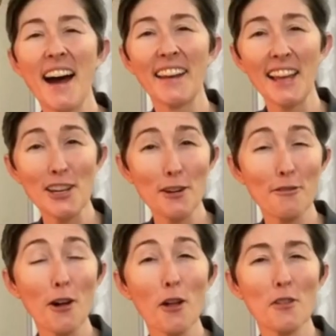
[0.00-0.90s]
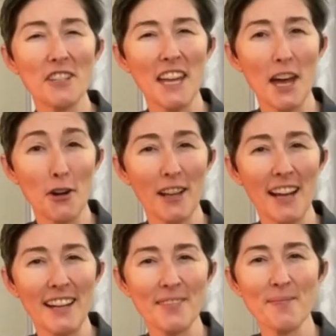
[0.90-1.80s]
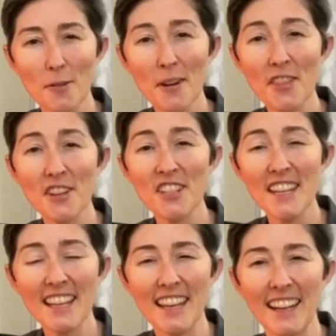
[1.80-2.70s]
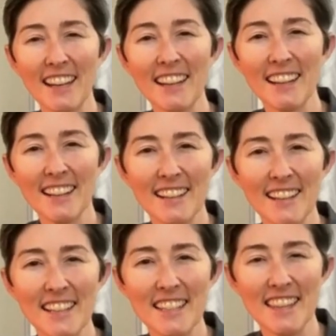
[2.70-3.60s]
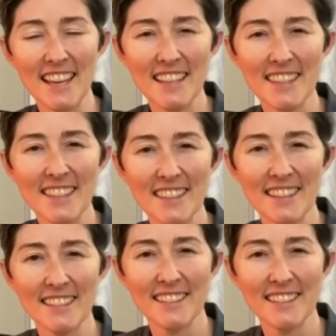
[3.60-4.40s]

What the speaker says: I'd like you to follow the tenor line. What they're singing is this.